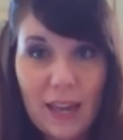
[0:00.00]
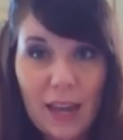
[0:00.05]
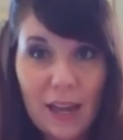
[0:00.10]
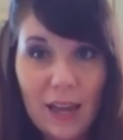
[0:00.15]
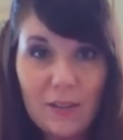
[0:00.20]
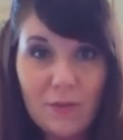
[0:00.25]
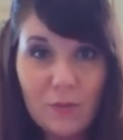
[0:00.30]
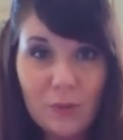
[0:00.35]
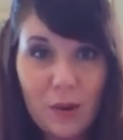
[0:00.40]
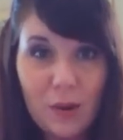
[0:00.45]
I
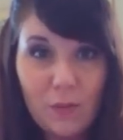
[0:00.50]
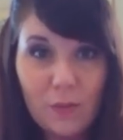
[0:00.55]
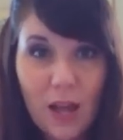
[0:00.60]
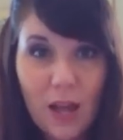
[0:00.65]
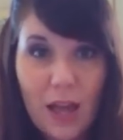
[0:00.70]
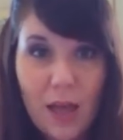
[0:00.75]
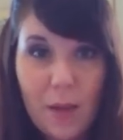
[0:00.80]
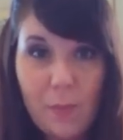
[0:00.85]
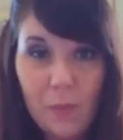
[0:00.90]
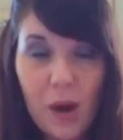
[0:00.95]
had
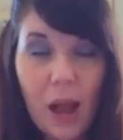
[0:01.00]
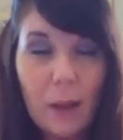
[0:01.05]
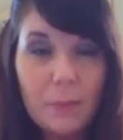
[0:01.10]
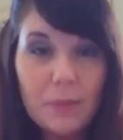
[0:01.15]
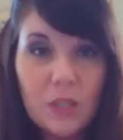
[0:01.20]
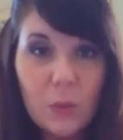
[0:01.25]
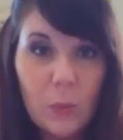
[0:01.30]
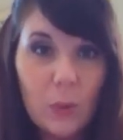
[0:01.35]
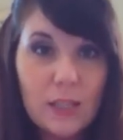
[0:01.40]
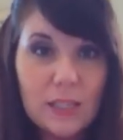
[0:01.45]
um,
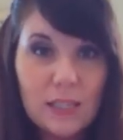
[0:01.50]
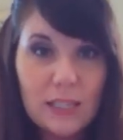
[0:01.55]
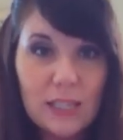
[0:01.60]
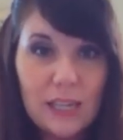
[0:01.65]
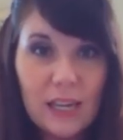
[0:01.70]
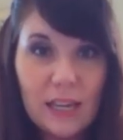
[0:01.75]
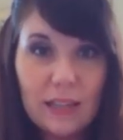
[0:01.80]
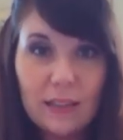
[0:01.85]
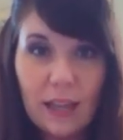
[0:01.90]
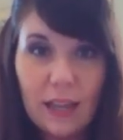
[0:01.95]
wrapped the
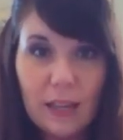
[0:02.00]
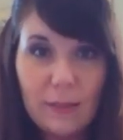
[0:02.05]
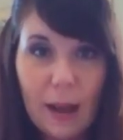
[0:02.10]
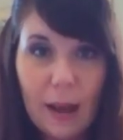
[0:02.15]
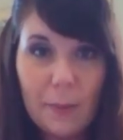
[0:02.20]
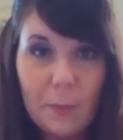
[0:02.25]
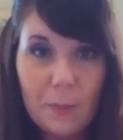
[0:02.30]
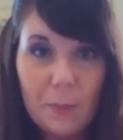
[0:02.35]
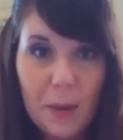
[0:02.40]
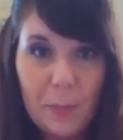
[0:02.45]
onesie in like
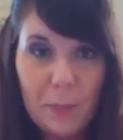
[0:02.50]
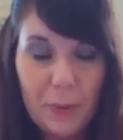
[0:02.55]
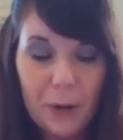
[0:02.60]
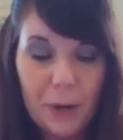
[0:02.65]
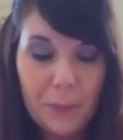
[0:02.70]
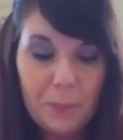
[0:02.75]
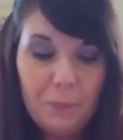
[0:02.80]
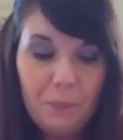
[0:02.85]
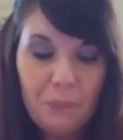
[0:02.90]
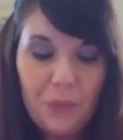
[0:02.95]
wrapping
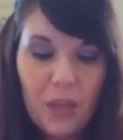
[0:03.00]
paper,